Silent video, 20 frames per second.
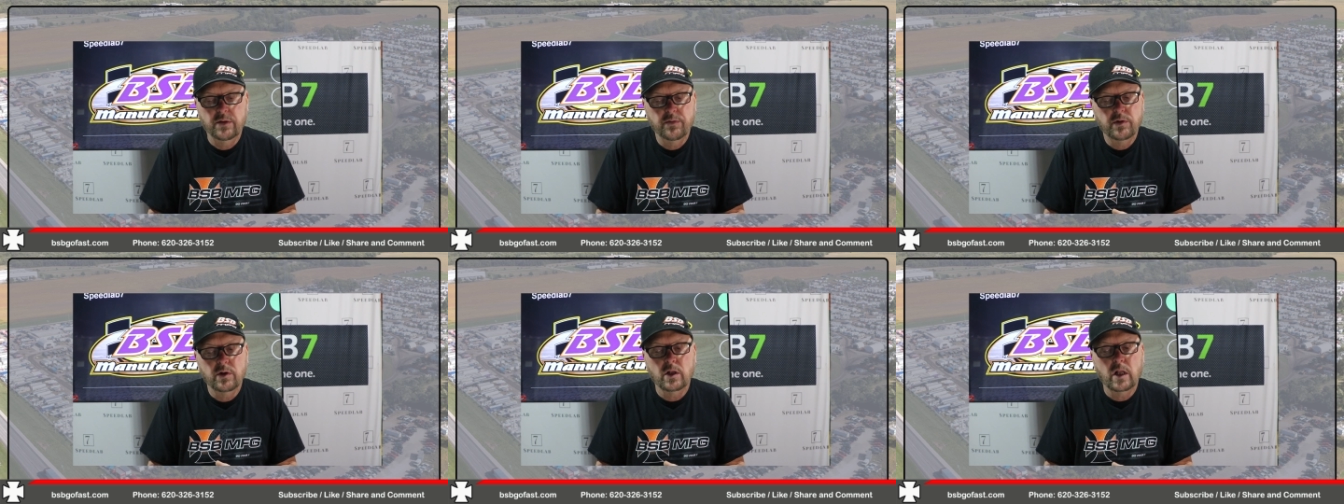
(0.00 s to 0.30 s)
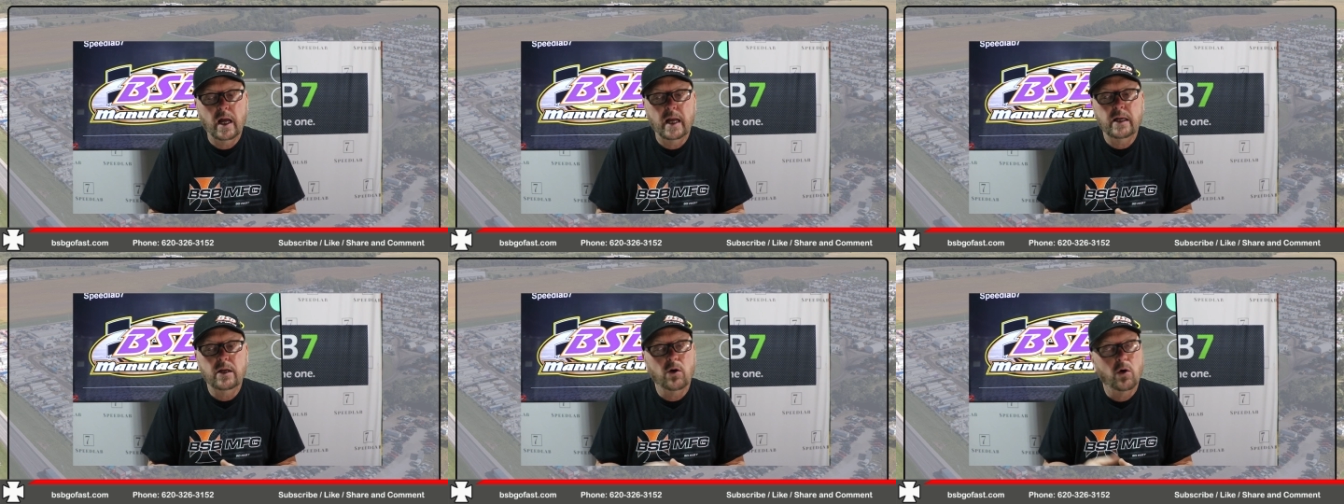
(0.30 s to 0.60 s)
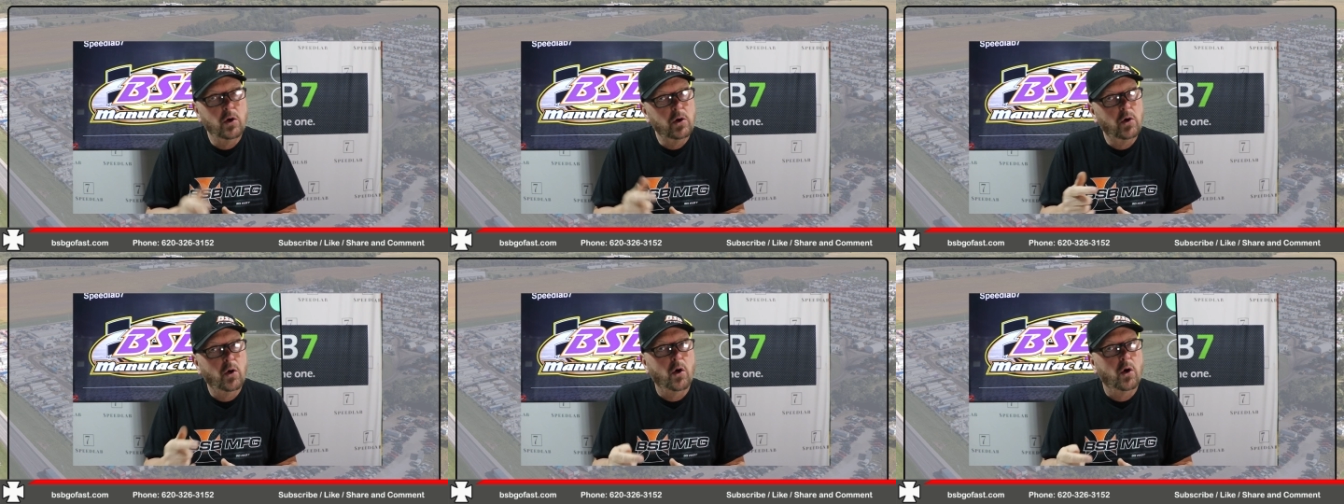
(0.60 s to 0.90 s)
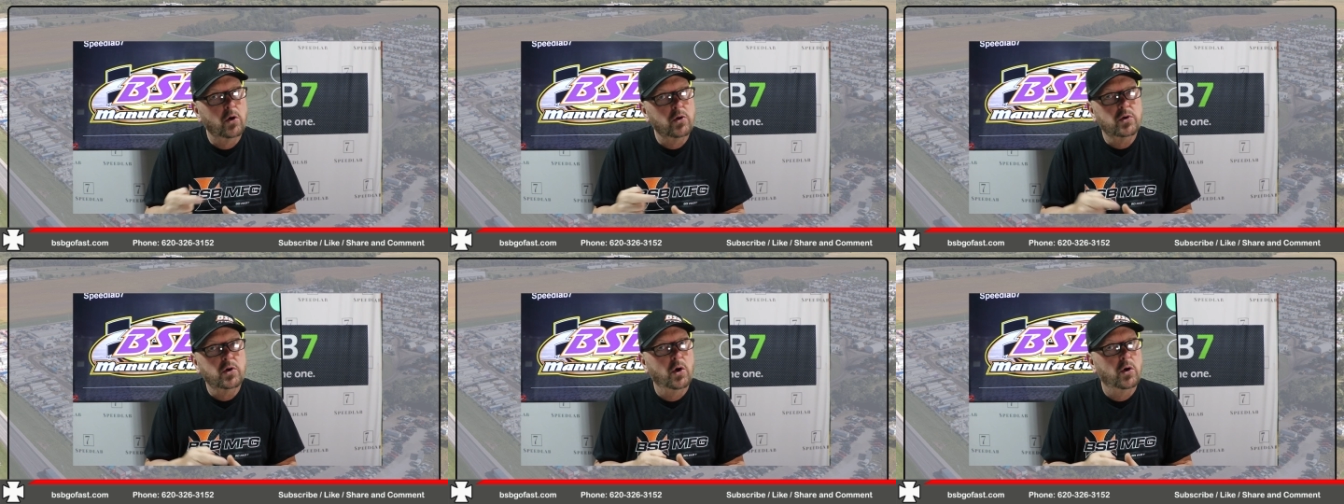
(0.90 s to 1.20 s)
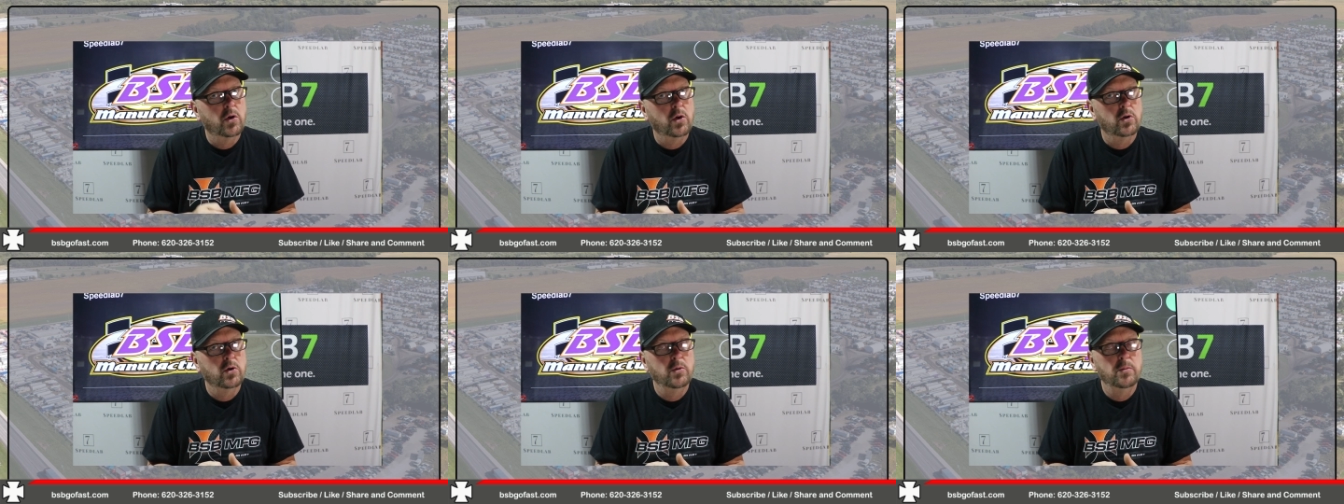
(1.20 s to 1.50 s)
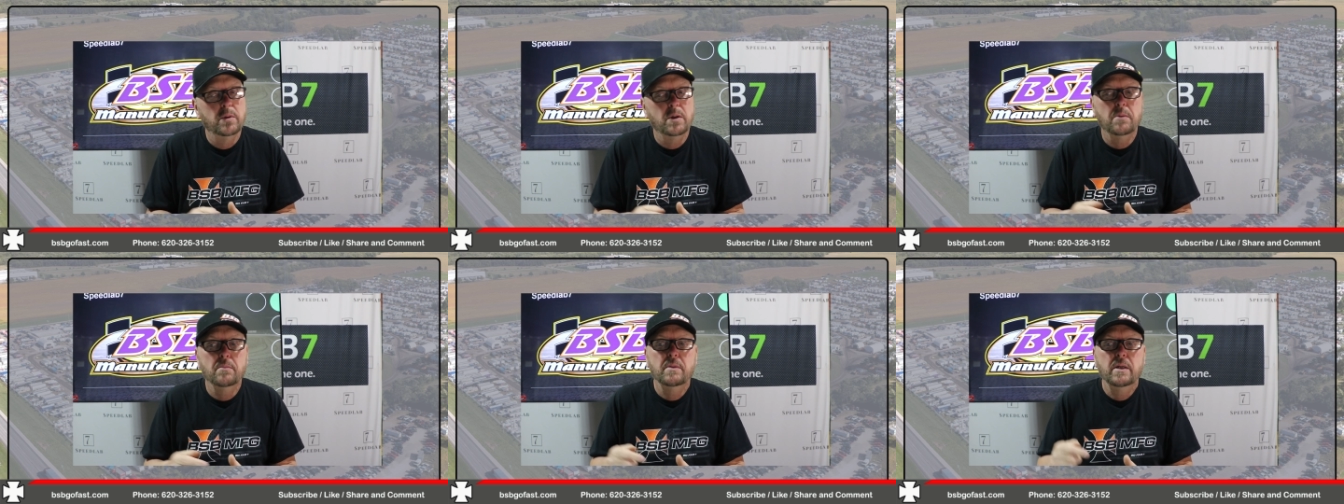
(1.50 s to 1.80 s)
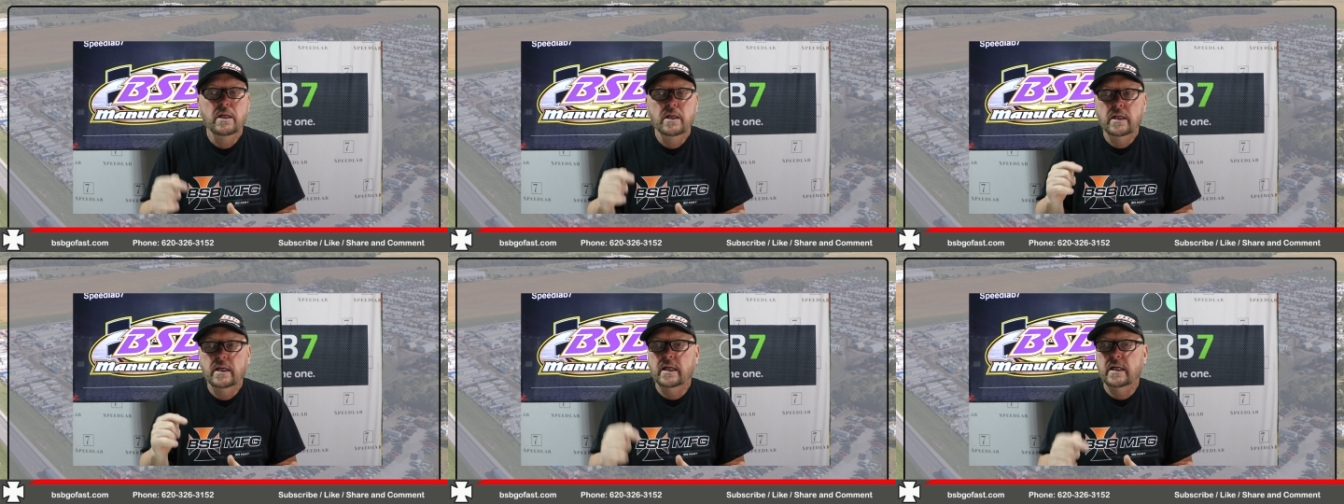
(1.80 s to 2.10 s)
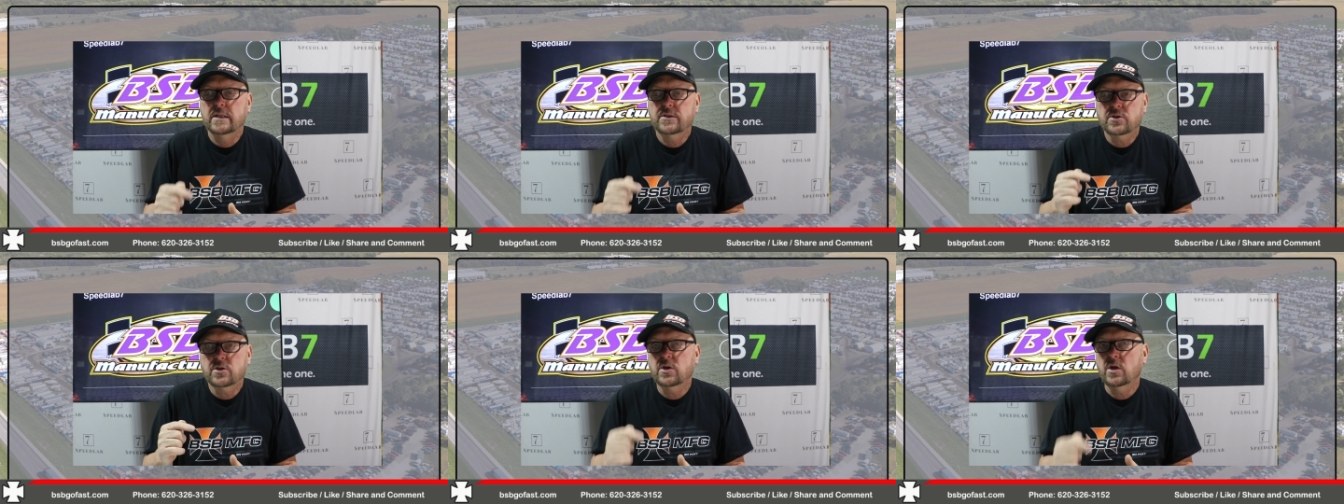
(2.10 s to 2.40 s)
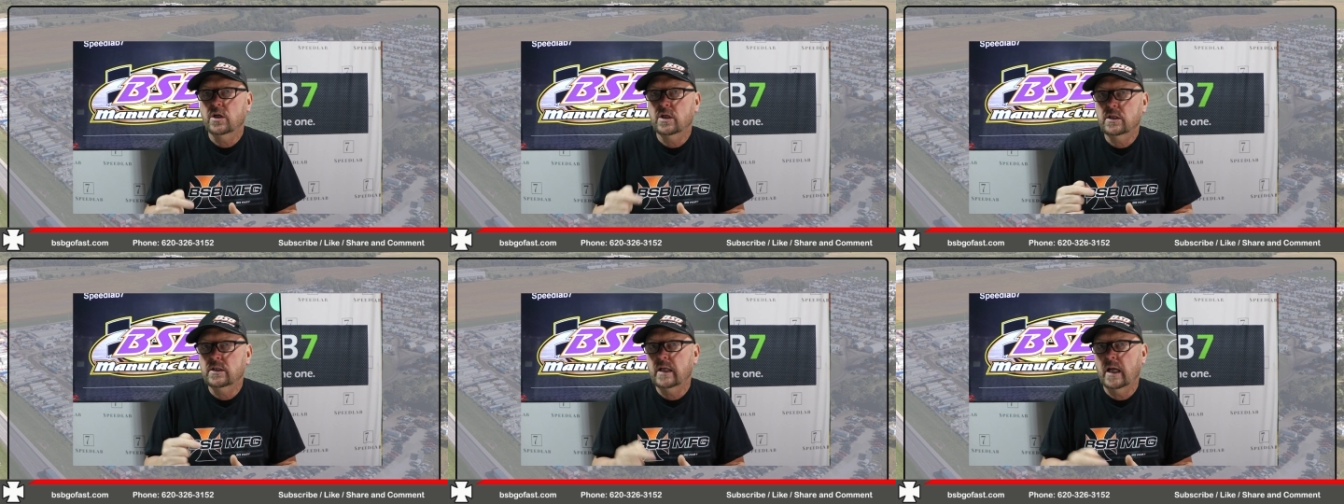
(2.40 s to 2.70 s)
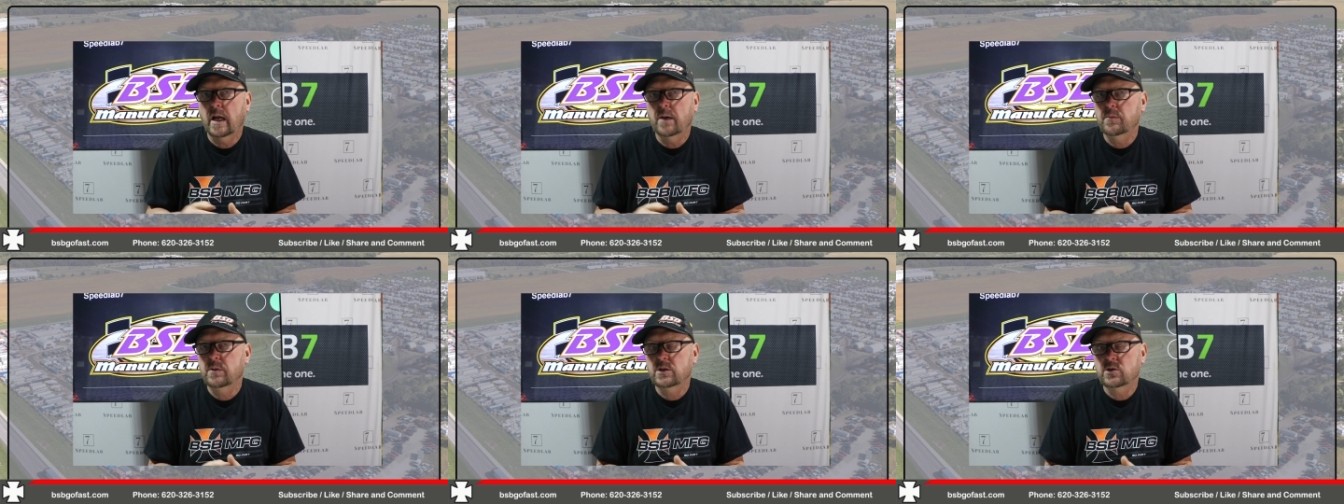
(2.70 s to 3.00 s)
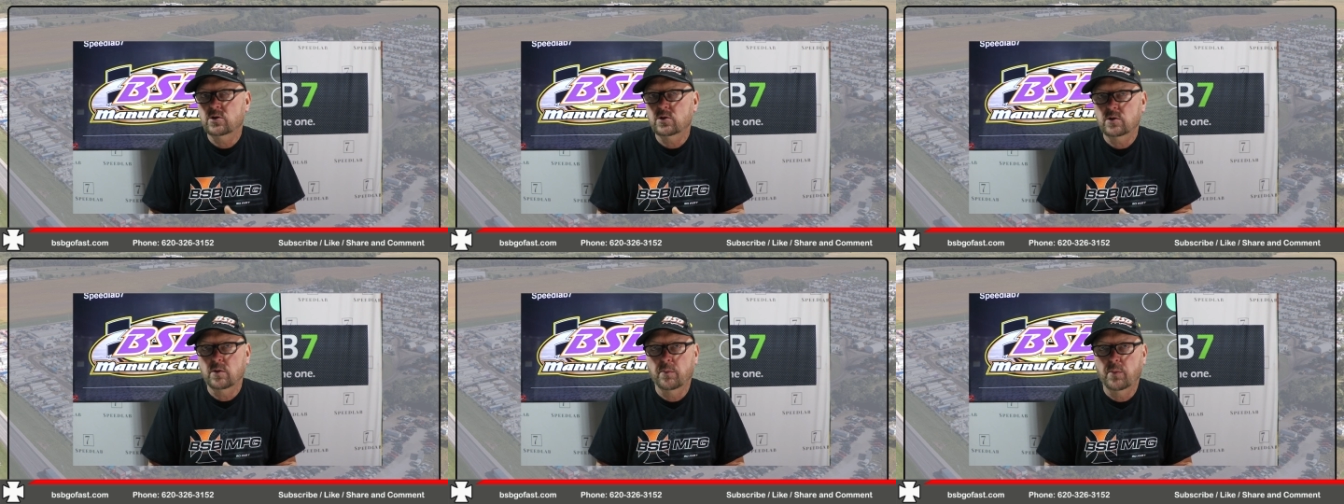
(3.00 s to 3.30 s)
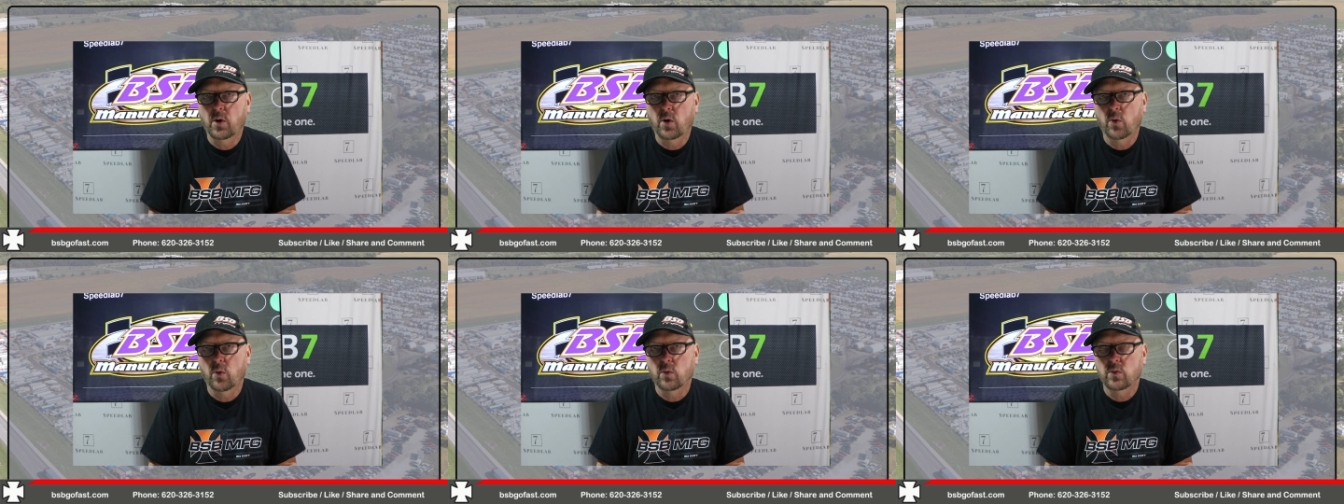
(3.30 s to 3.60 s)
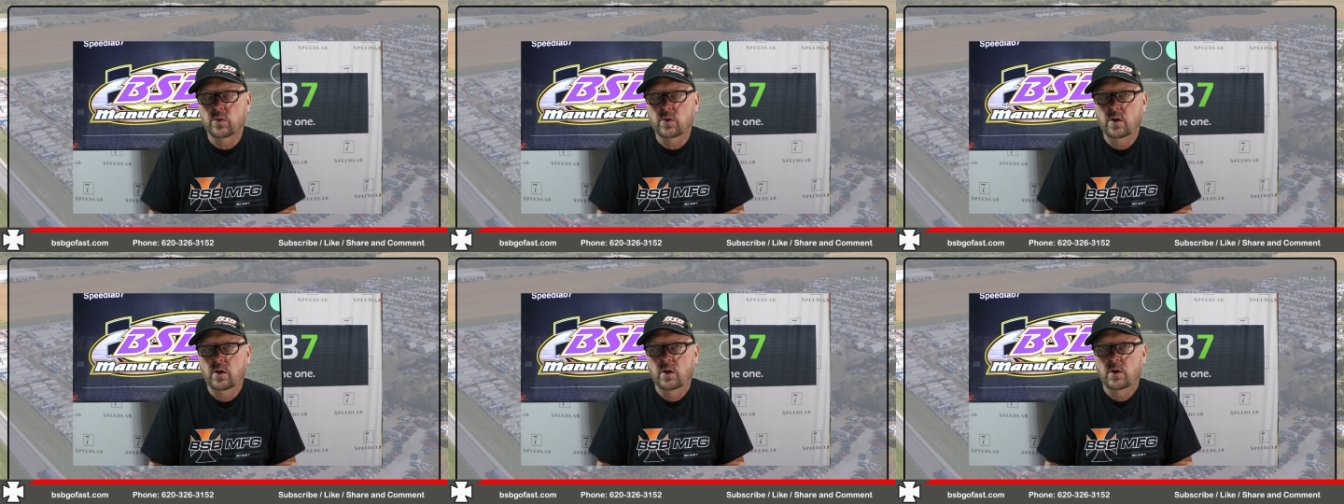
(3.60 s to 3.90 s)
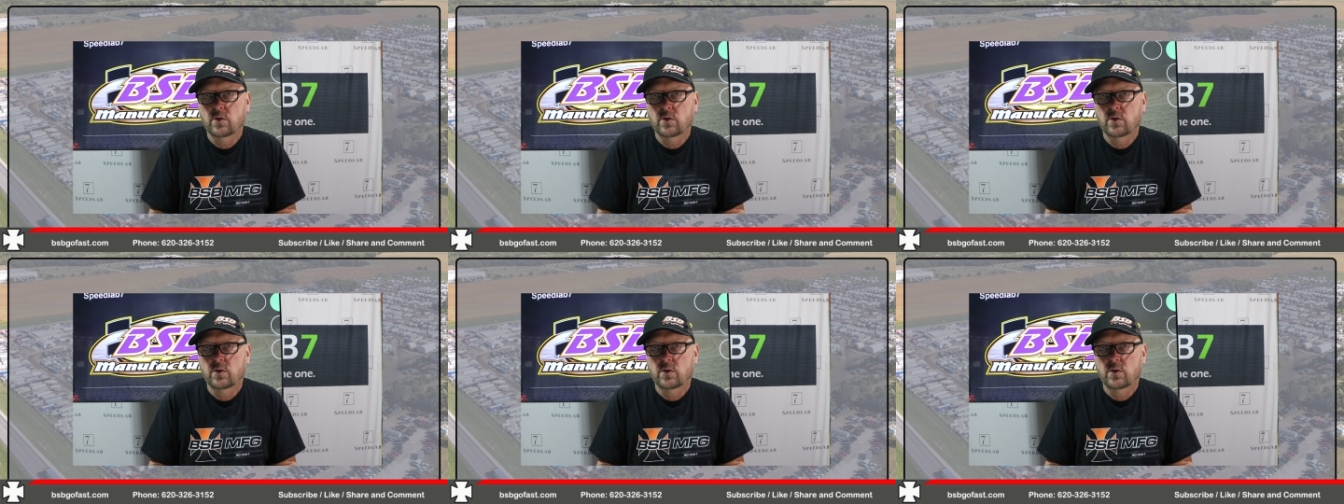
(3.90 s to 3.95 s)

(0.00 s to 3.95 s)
Even like on a hard coat aluminum, it's going to damage the bolt.